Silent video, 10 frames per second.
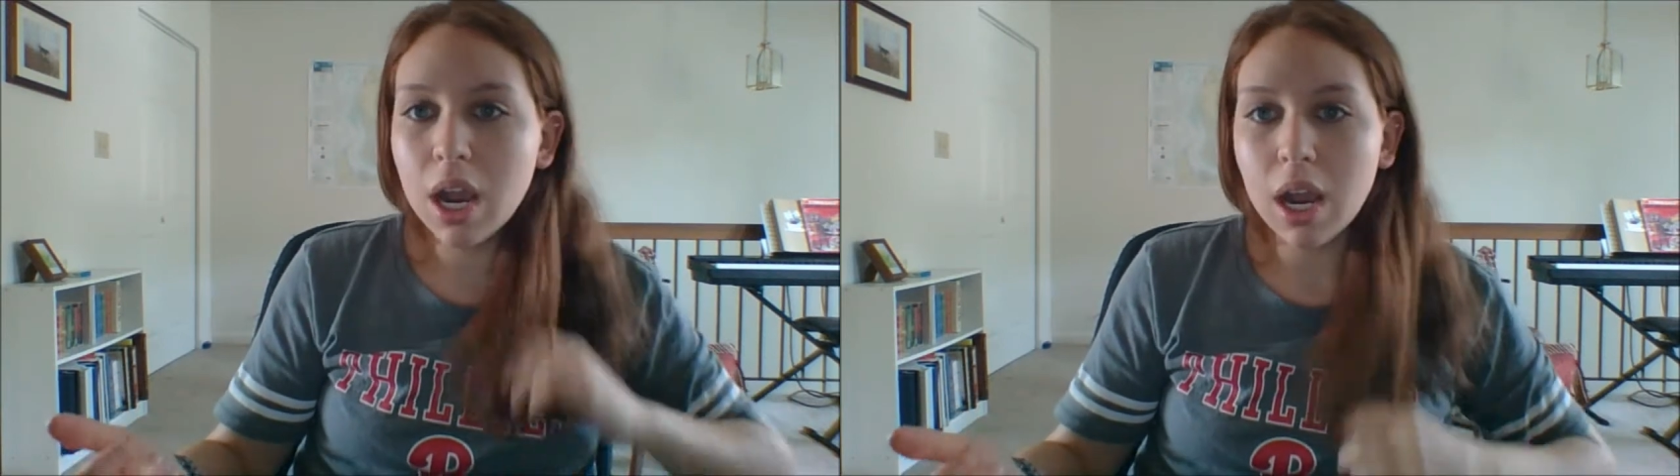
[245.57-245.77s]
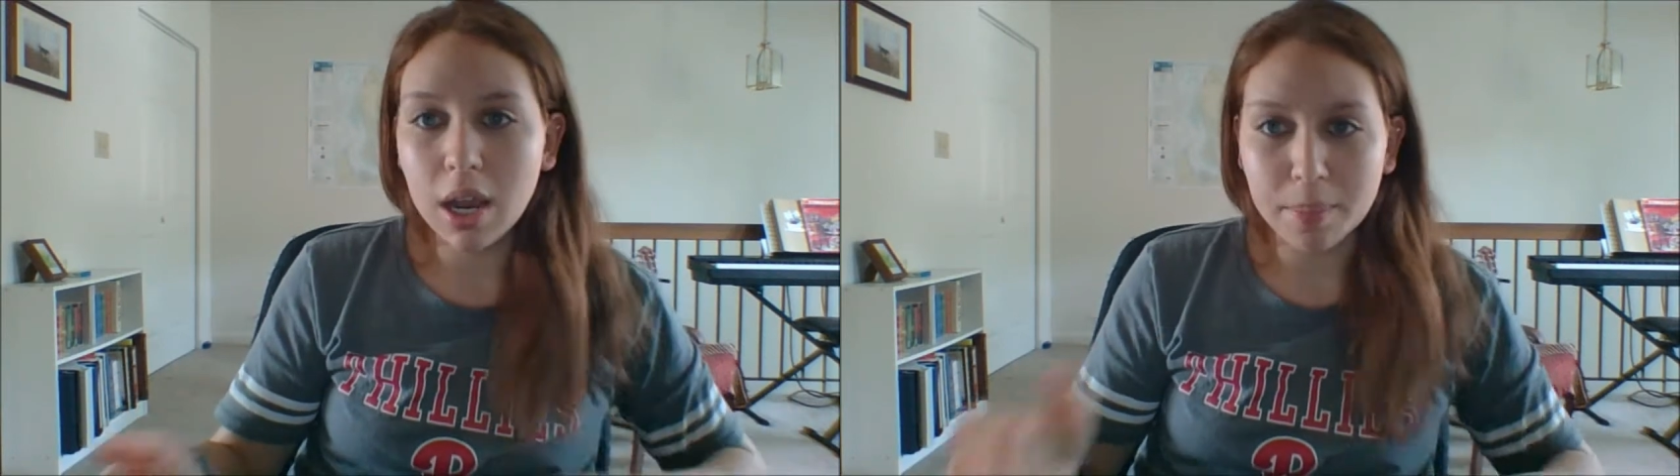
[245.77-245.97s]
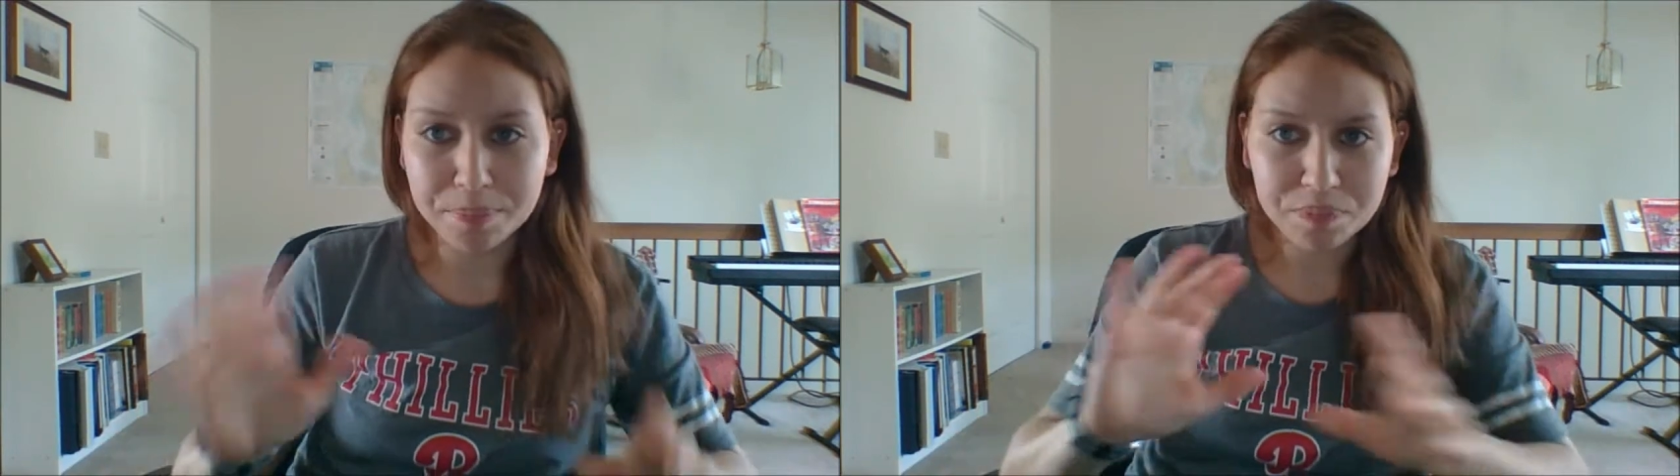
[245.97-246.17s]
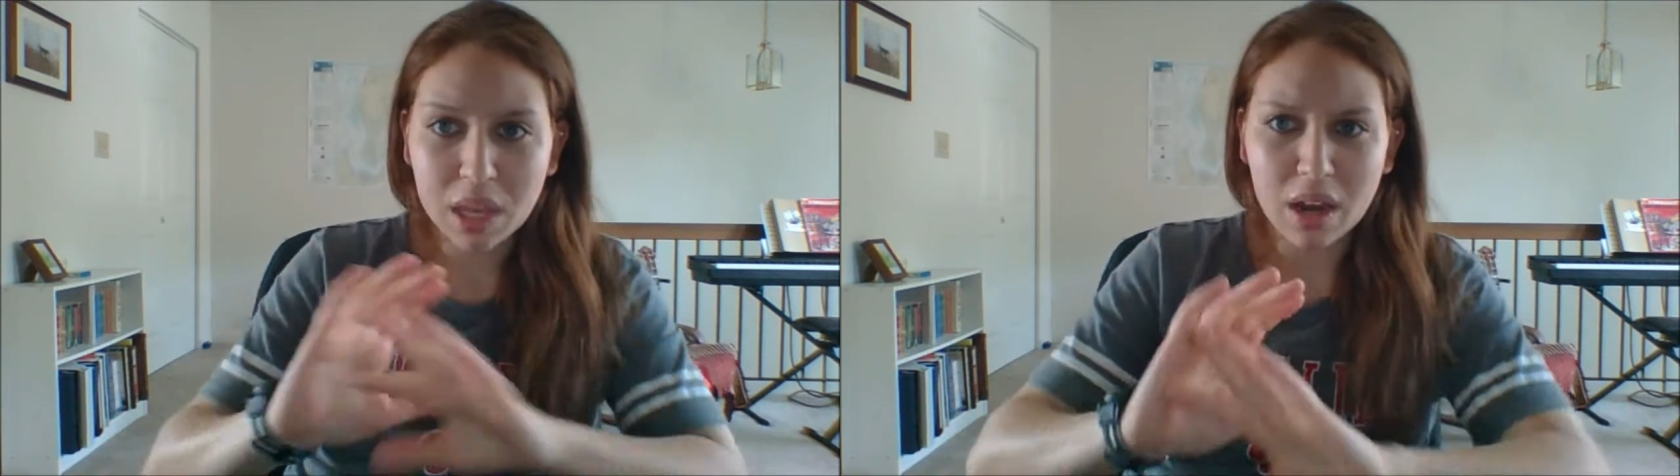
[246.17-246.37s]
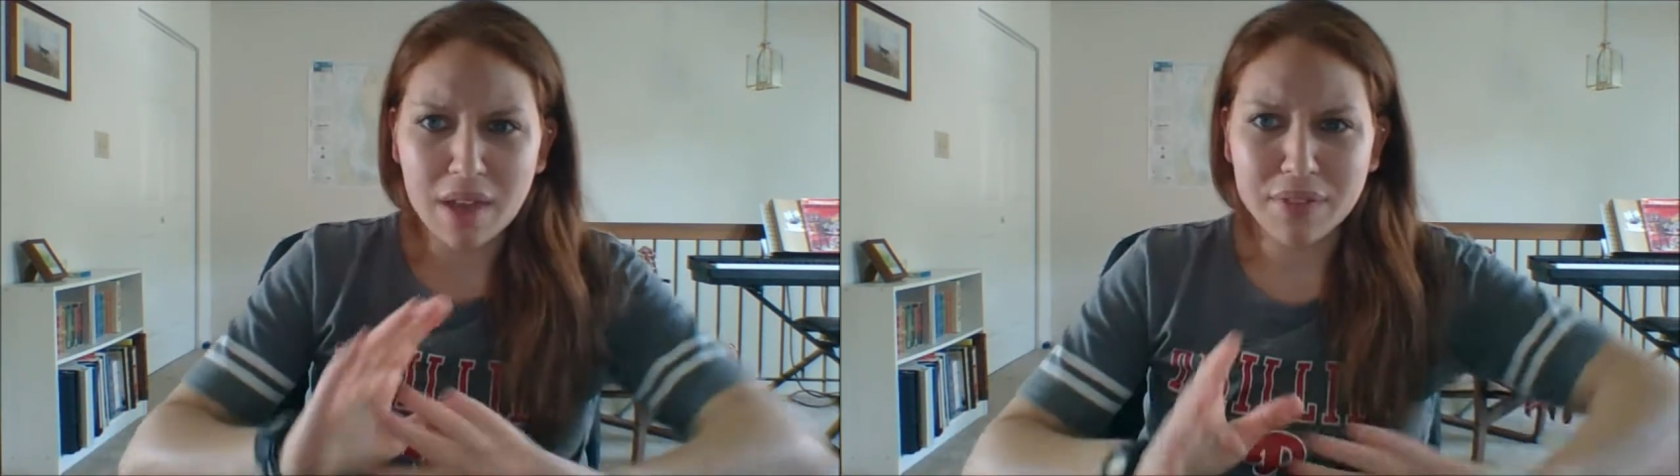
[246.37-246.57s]
And
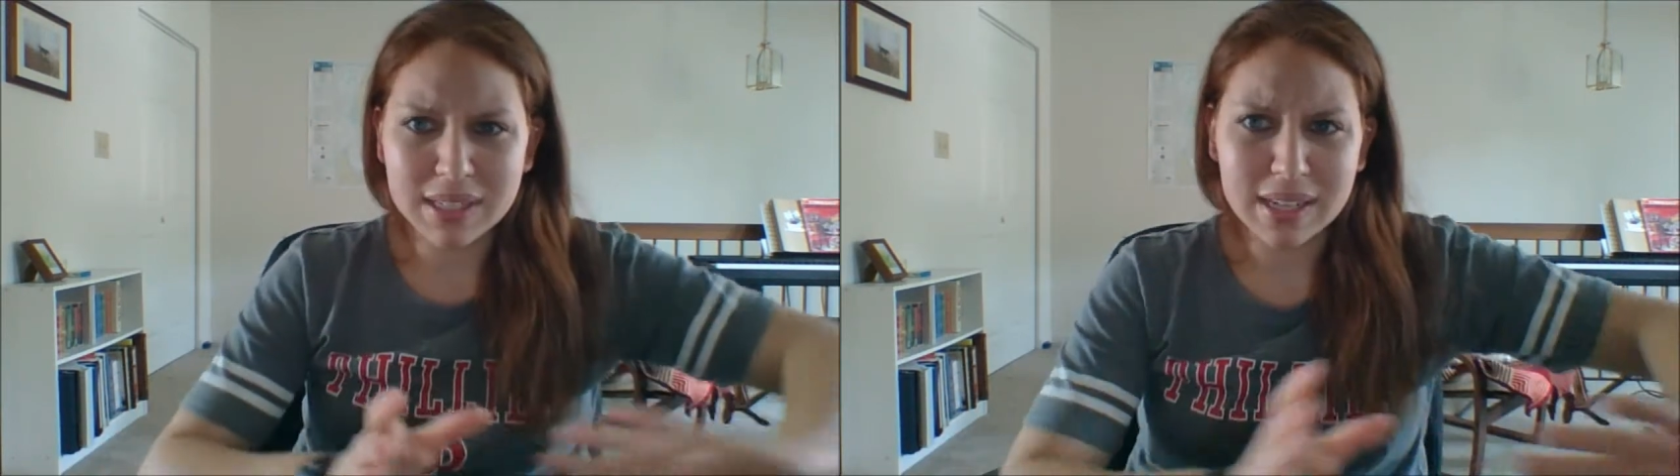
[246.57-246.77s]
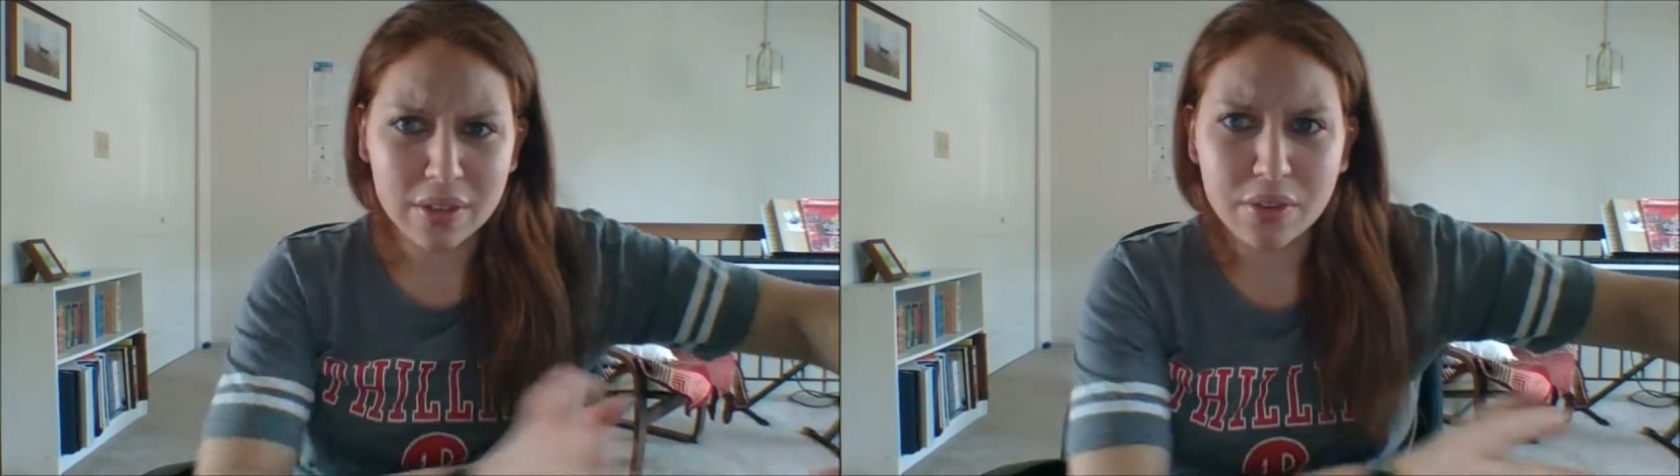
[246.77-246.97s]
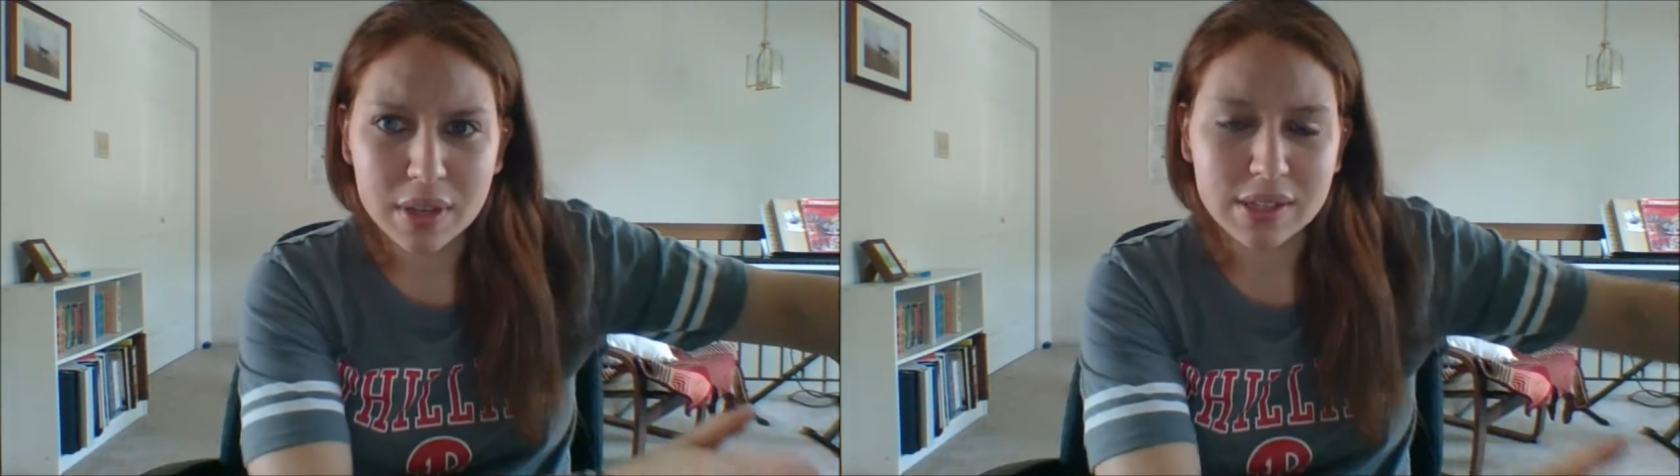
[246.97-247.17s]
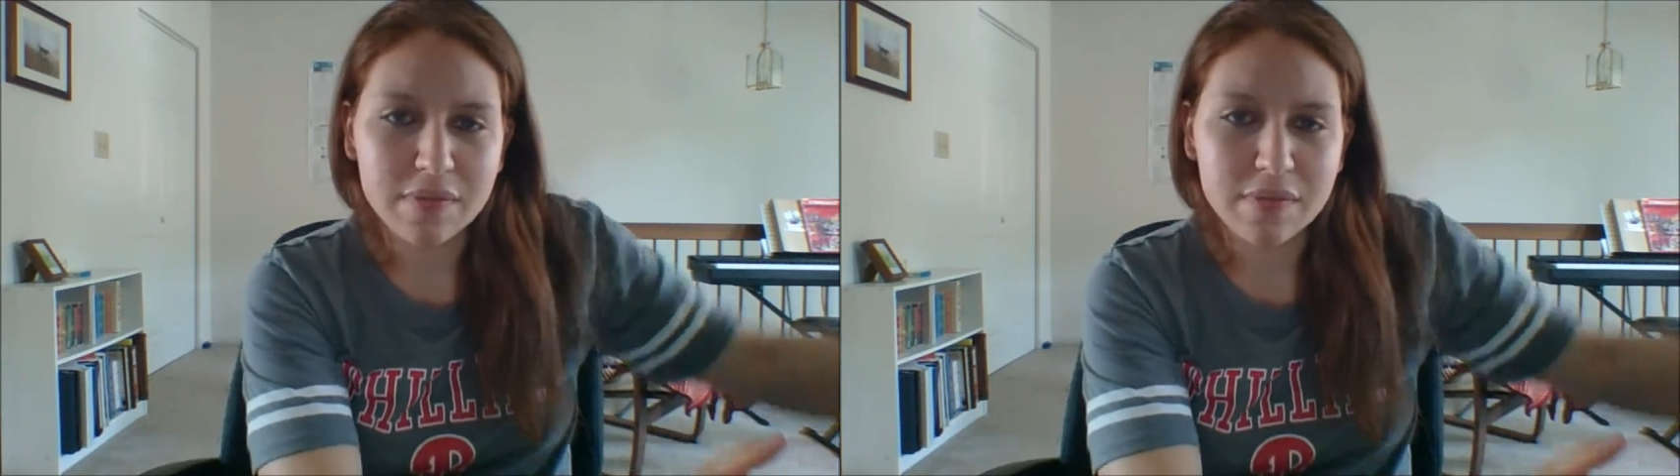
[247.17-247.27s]
obviously other things